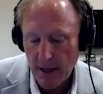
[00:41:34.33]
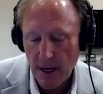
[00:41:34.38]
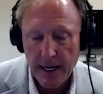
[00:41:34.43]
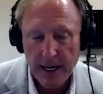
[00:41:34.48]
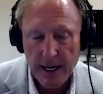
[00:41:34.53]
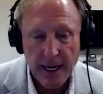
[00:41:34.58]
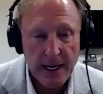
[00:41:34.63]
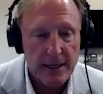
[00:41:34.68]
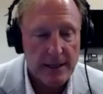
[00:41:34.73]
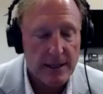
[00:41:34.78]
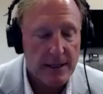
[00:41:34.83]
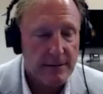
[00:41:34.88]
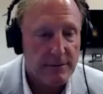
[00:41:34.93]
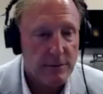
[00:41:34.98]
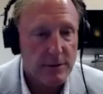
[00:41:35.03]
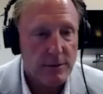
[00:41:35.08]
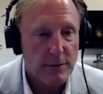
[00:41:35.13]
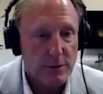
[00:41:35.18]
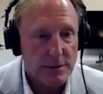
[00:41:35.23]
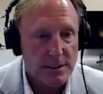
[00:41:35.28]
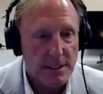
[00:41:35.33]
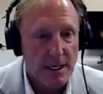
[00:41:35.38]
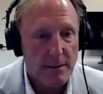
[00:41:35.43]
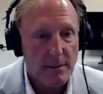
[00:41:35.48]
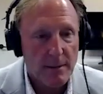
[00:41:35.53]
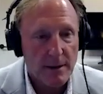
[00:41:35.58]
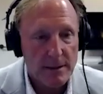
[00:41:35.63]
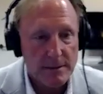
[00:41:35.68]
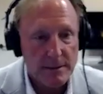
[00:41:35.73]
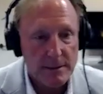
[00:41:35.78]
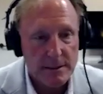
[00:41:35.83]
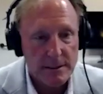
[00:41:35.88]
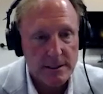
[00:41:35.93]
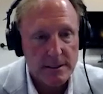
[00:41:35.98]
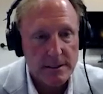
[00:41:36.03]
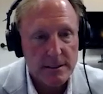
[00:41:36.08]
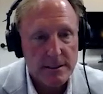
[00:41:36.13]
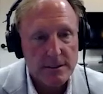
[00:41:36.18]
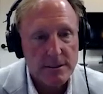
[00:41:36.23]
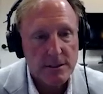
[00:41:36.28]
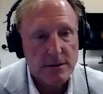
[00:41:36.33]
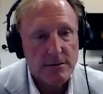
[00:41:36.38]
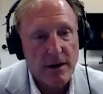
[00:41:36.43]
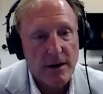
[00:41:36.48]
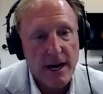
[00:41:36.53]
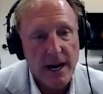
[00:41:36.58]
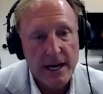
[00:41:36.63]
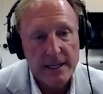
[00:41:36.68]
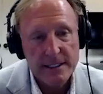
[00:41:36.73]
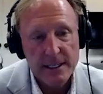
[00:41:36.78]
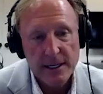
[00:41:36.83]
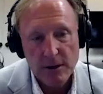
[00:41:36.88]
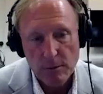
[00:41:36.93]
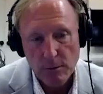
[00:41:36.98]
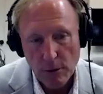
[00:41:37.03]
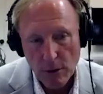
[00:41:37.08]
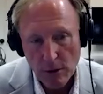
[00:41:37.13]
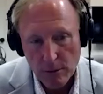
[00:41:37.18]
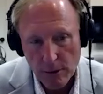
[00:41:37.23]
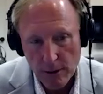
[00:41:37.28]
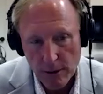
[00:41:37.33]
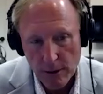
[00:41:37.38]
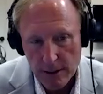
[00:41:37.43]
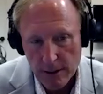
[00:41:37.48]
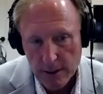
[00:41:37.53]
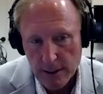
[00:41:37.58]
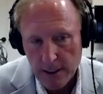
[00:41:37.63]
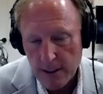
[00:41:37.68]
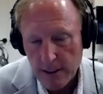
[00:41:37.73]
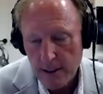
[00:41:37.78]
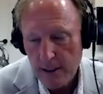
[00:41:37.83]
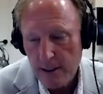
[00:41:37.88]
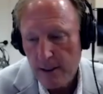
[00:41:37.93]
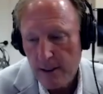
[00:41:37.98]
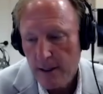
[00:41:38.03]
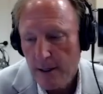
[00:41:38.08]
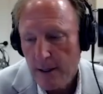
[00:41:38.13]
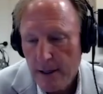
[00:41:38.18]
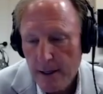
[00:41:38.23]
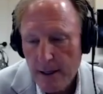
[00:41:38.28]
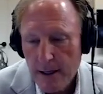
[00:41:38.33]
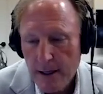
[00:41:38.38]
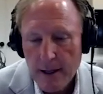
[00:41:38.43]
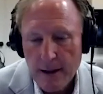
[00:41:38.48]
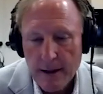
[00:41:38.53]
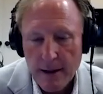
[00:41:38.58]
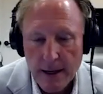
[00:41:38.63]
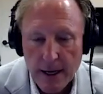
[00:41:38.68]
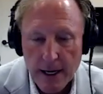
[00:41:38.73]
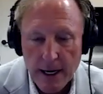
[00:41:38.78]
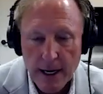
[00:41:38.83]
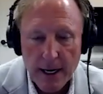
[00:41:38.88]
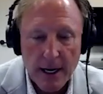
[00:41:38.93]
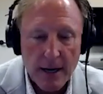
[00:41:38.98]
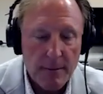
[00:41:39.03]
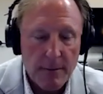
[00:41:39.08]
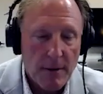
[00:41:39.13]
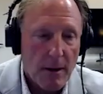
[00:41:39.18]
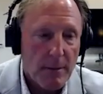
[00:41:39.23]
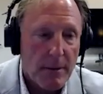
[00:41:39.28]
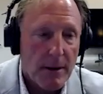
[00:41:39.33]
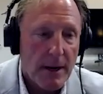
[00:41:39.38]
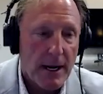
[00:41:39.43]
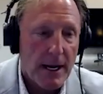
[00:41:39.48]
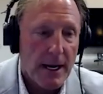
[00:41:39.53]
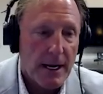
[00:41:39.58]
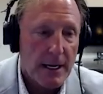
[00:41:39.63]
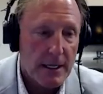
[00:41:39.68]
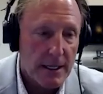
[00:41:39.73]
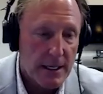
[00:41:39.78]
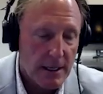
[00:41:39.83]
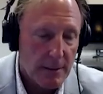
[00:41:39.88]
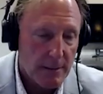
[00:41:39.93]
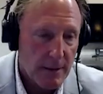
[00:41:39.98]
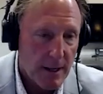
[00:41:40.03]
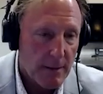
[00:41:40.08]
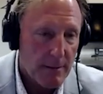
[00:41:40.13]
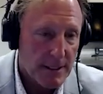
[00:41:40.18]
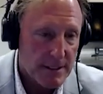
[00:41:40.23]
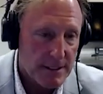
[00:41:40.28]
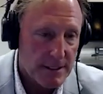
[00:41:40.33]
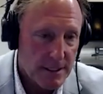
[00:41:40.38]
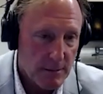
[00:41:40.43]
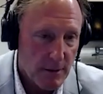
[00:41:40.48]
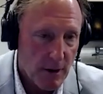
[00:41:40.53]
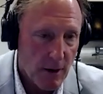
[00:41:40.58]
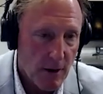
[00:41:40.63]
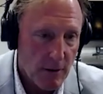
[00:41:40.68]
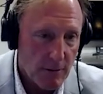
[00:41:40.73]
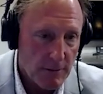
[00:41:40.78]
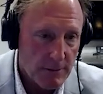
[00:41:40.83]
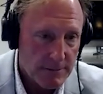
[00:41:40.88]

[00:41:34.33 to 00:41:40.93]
I can't live with resentments. So if I act inappropriately, they got to come up and I got to clean up that mess tomorrow.